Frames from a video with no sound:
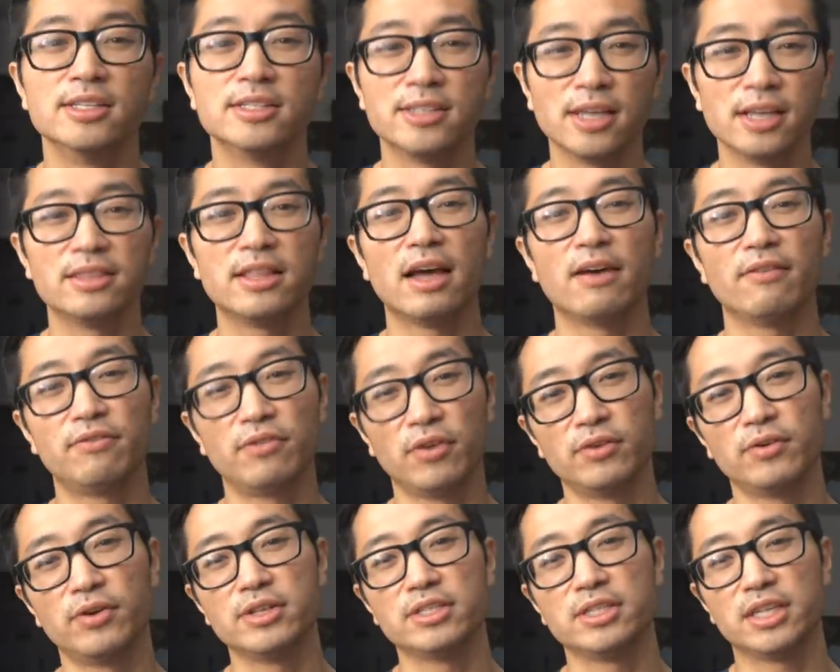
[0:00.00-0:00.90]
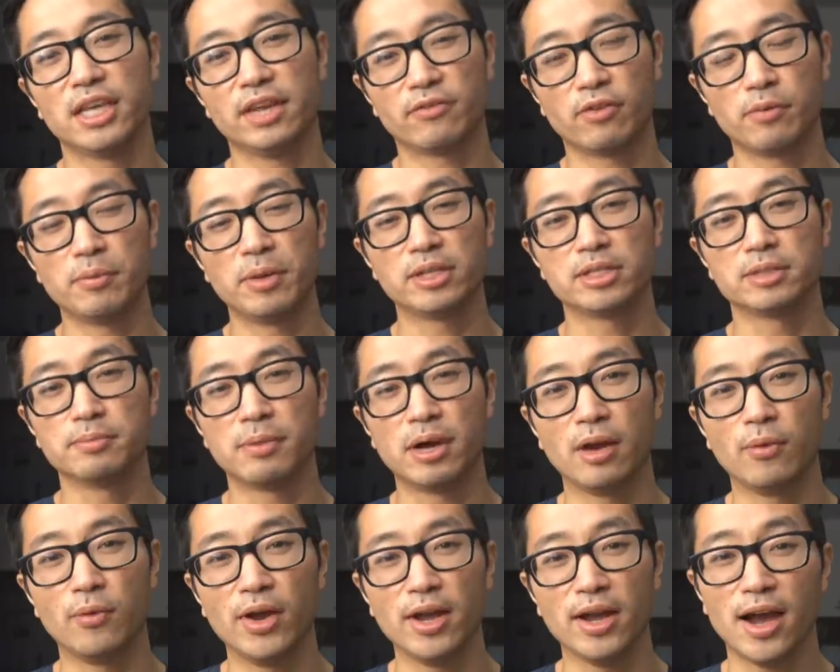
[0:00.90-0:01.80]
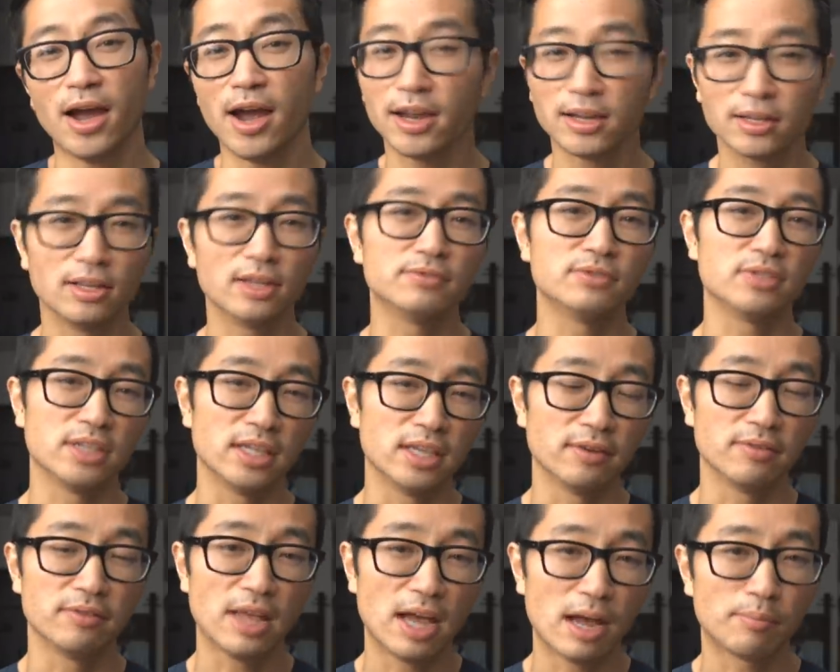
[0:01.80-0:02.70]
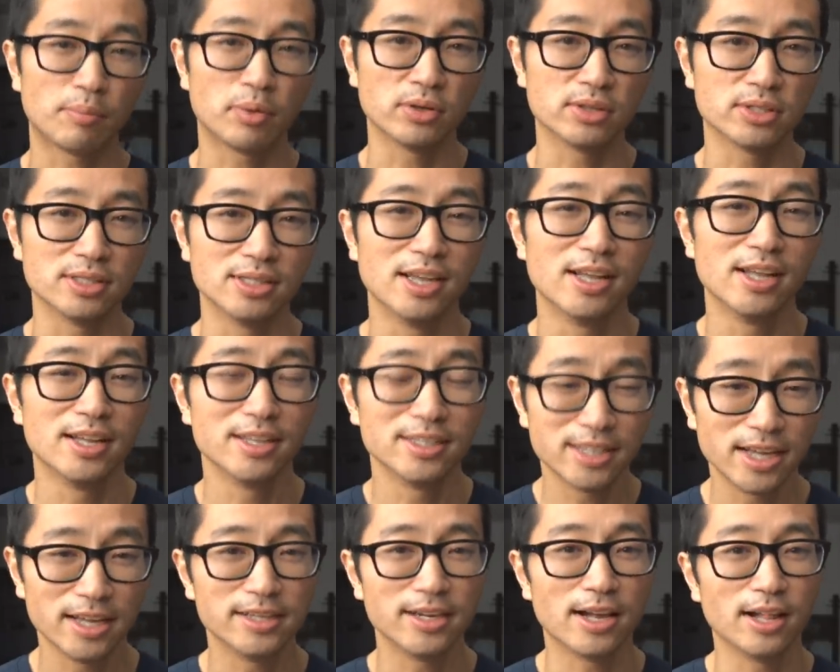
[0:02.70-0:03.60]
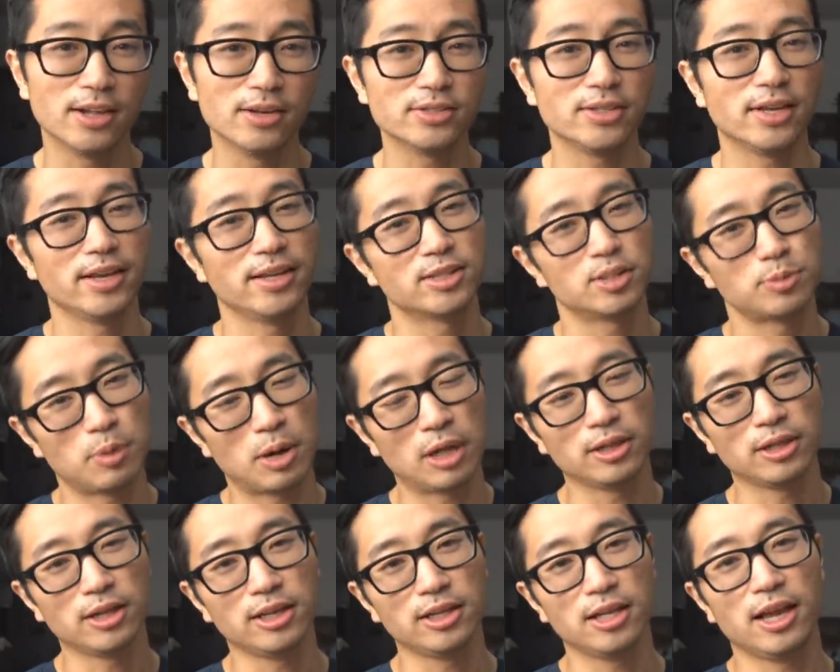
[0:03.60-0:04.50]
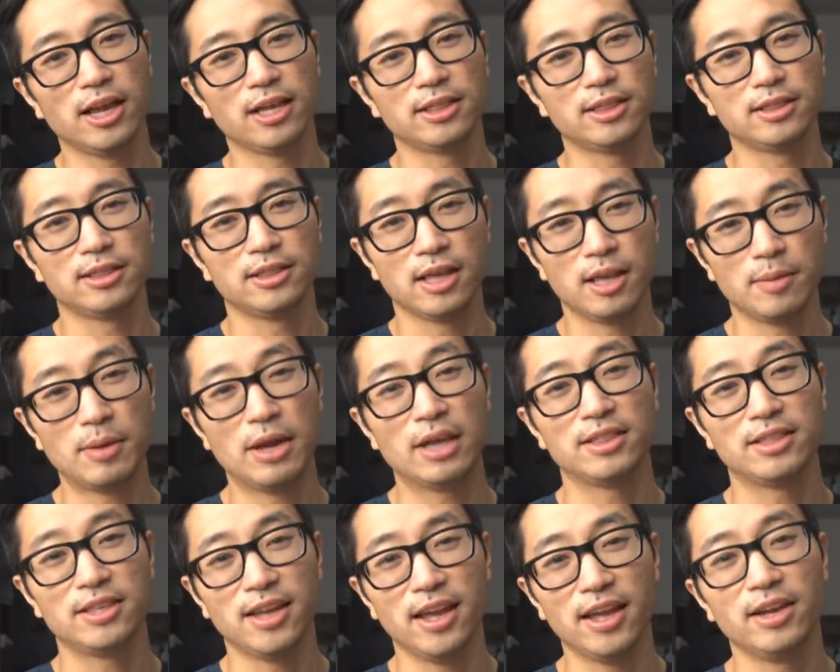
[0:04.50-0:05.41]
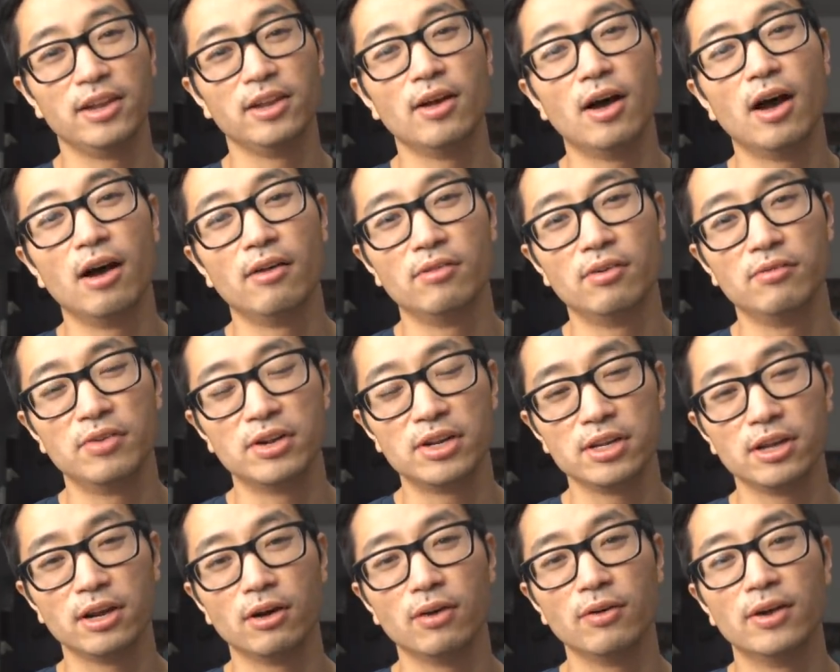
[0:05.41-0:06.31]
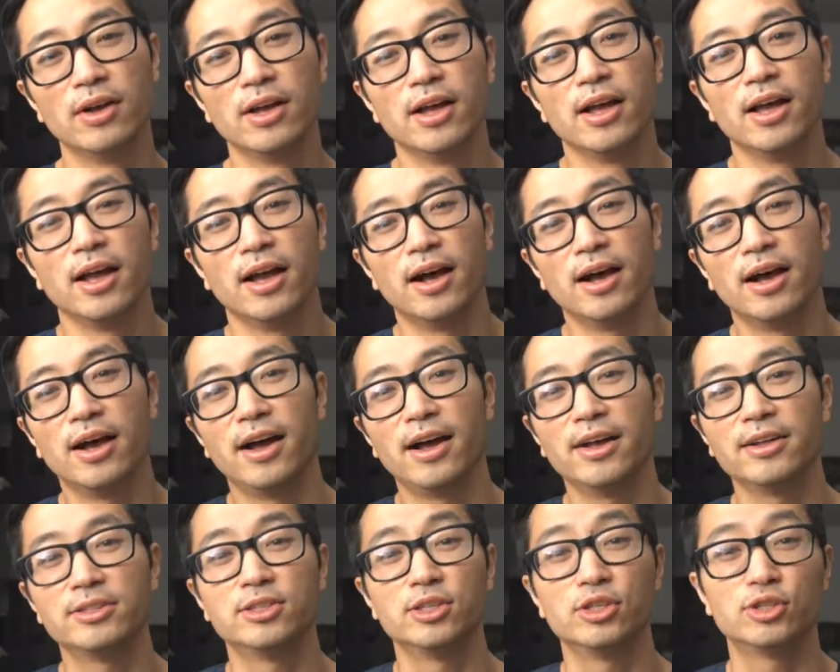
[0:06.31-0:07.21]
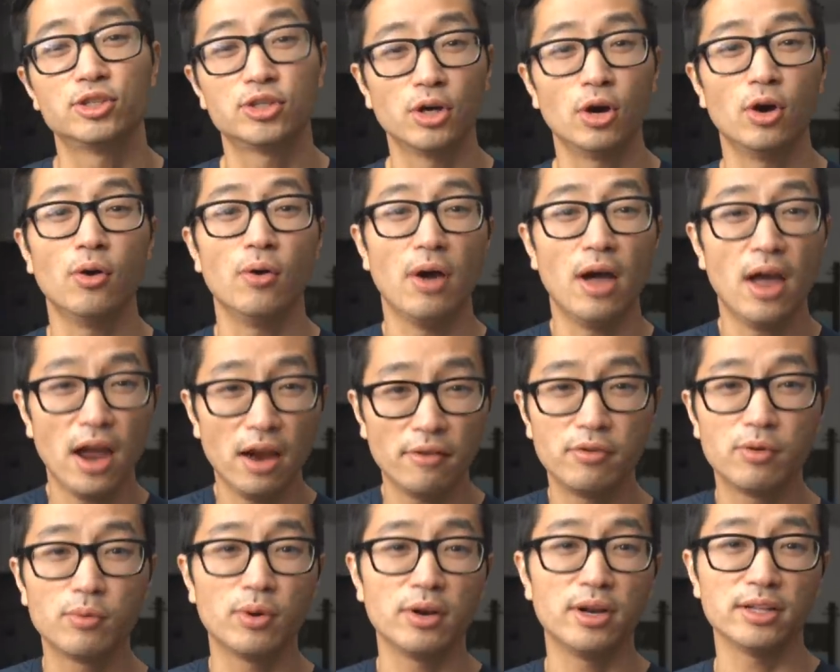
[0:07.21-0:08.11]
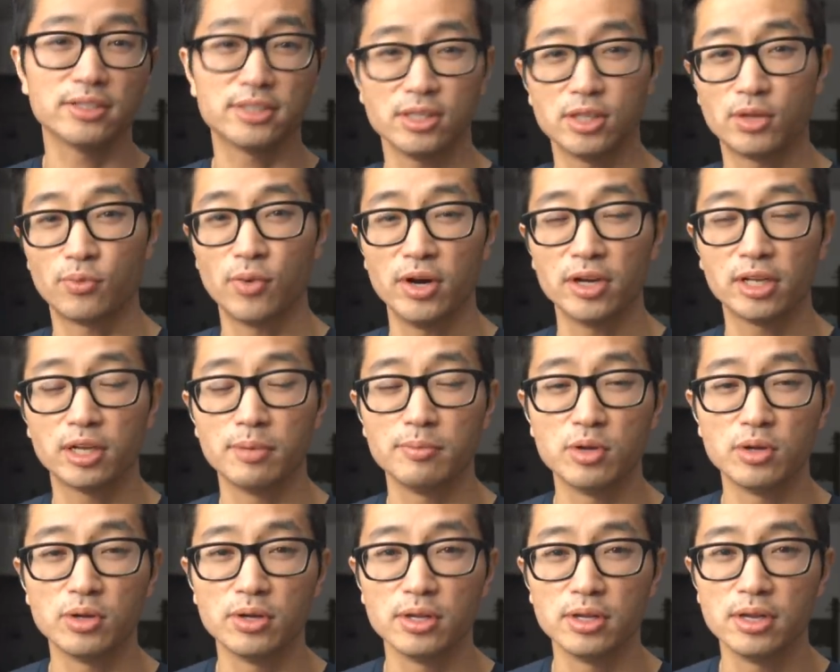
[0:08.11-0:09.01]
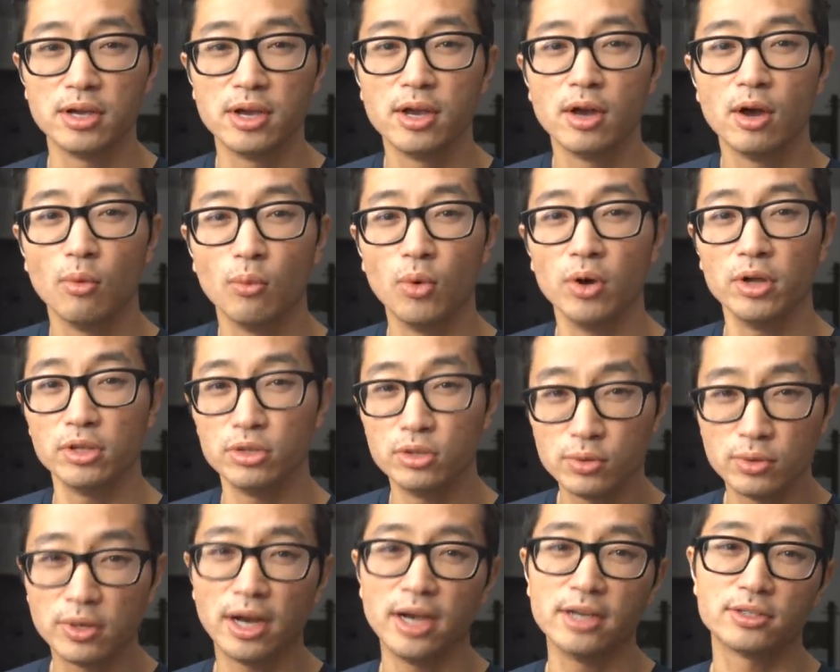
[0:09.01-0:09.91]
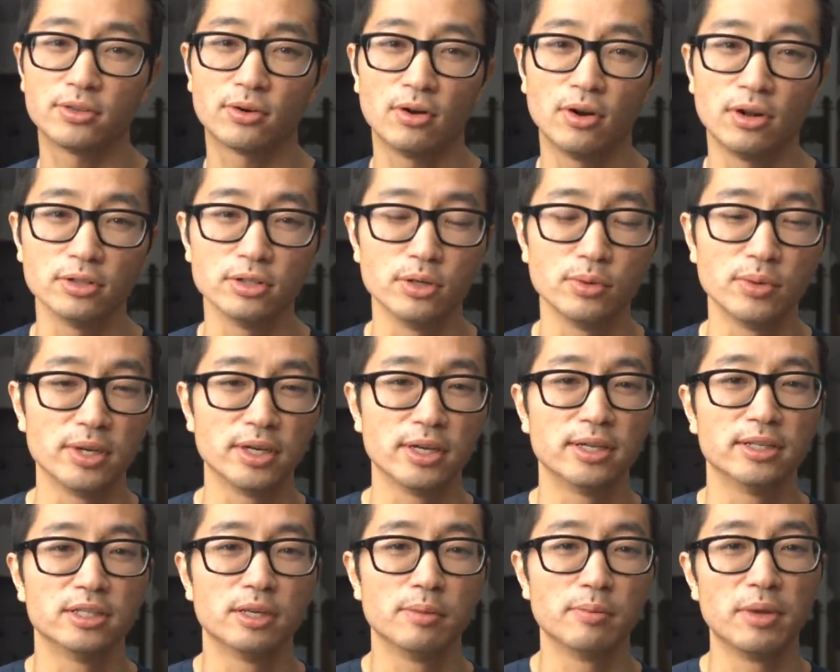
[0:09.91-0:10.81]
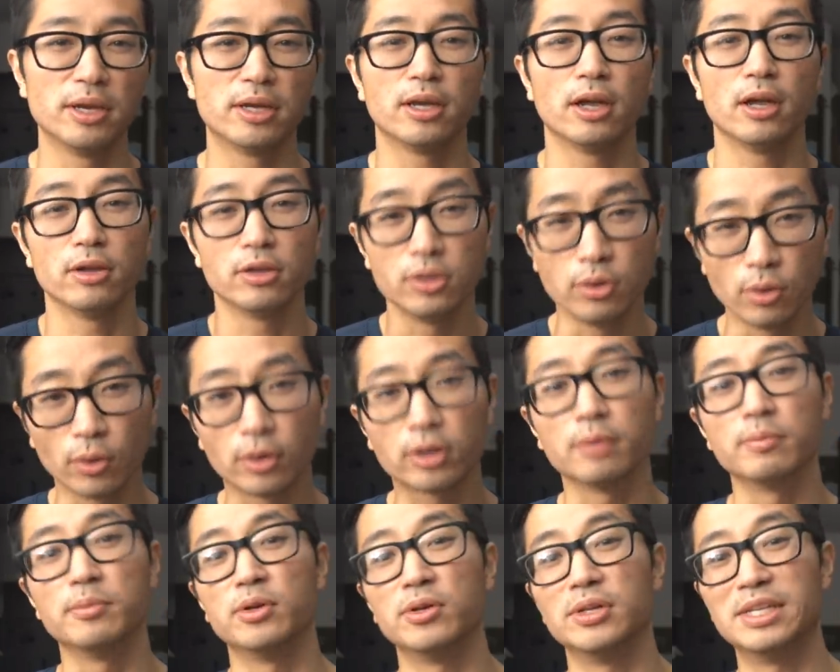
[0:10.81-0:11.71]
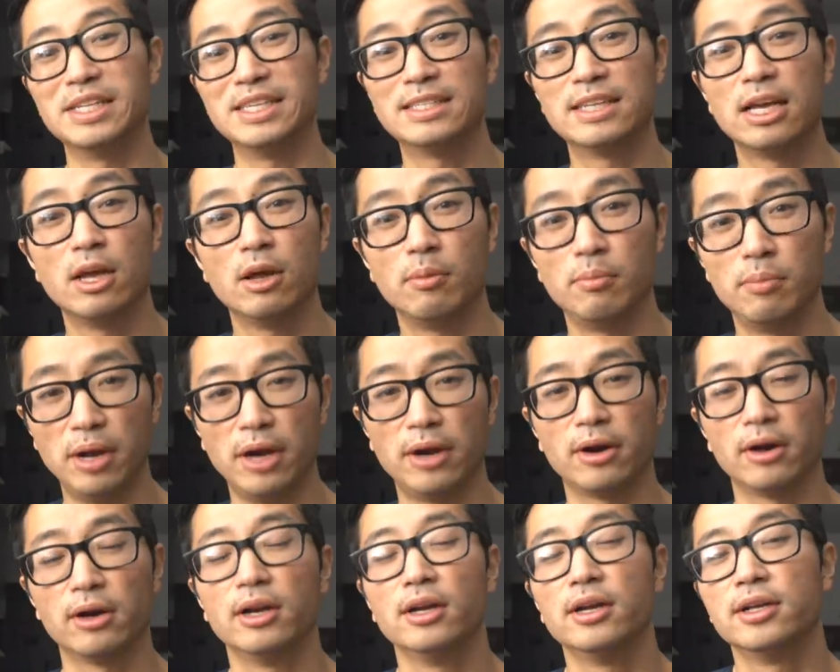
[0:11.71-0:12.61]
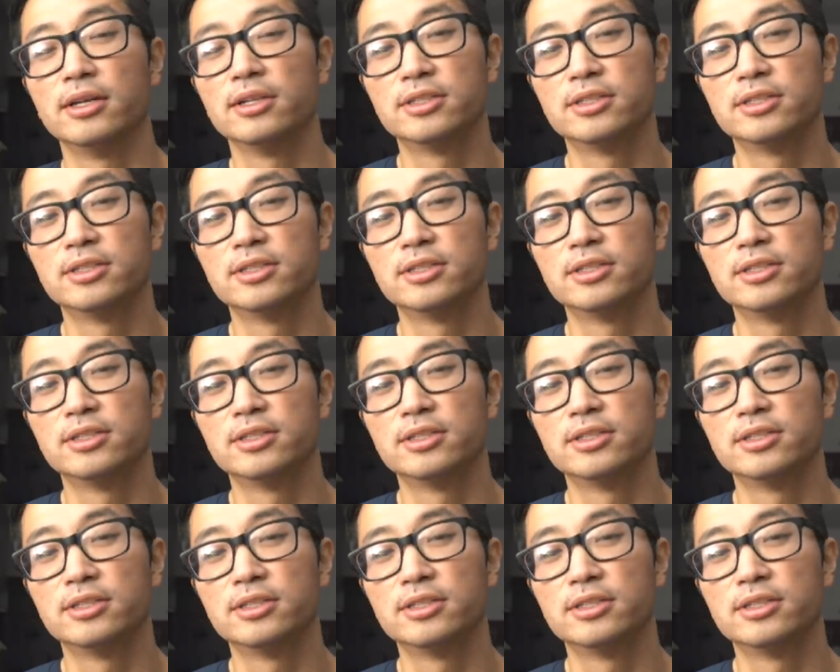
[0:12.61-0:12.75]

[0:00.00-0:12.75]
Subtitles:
send that fundraising information my way. I'd love to give that person $10 and spotlight them at the end of a video to show everyone else in the running community what you guys are all doing to make your communities better.